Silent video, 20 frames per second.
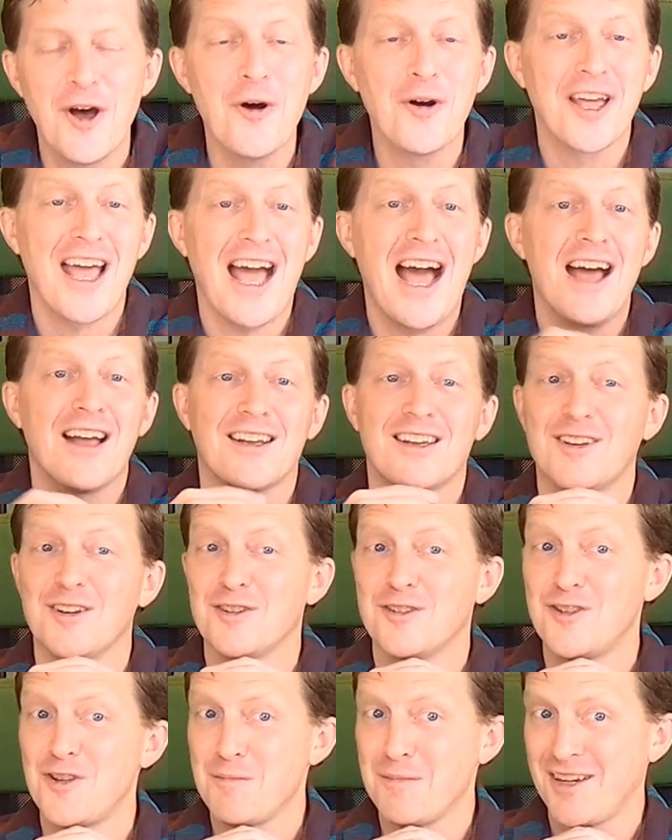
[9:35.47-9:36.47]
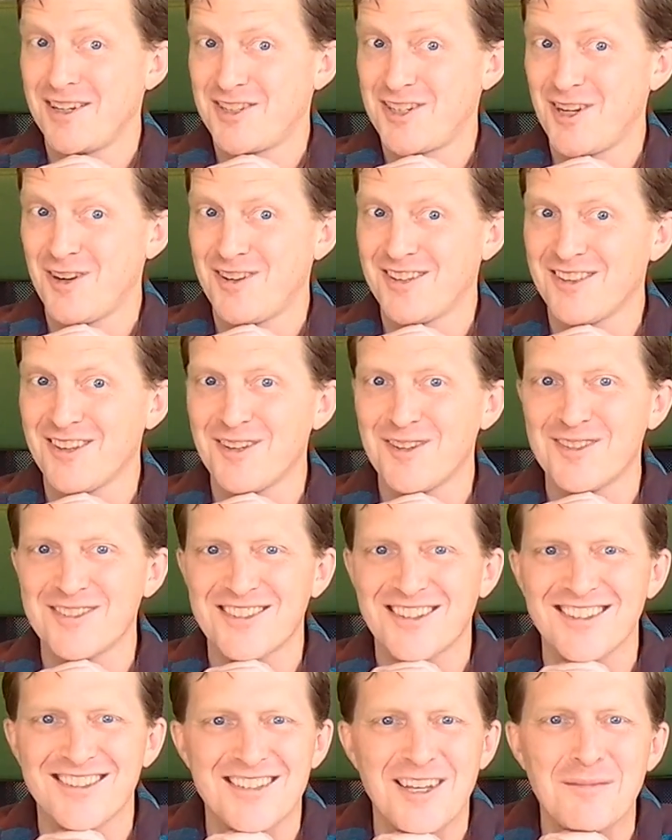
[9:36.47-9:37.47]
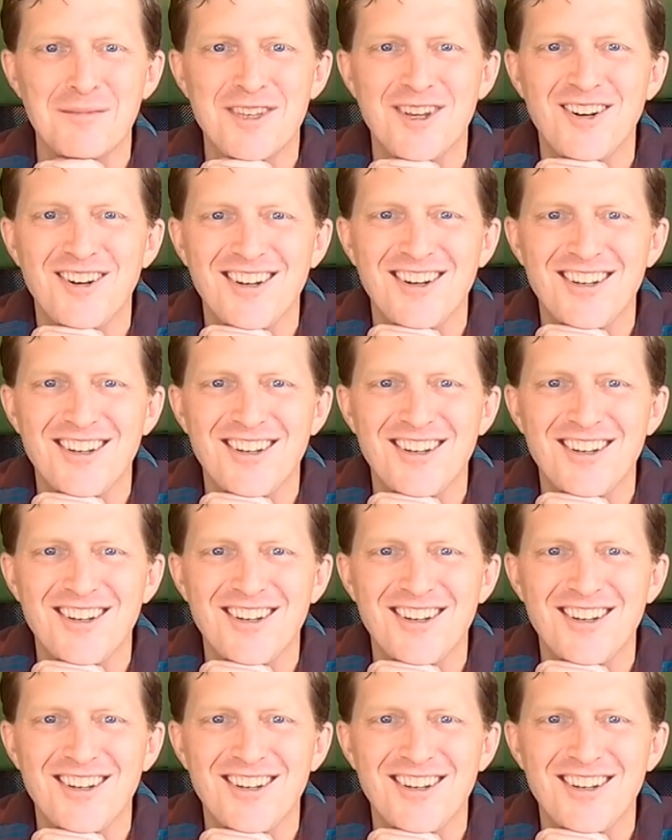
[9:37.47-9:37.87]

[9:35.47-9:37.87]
Okay, do you mind sharing those? Because I'm curious.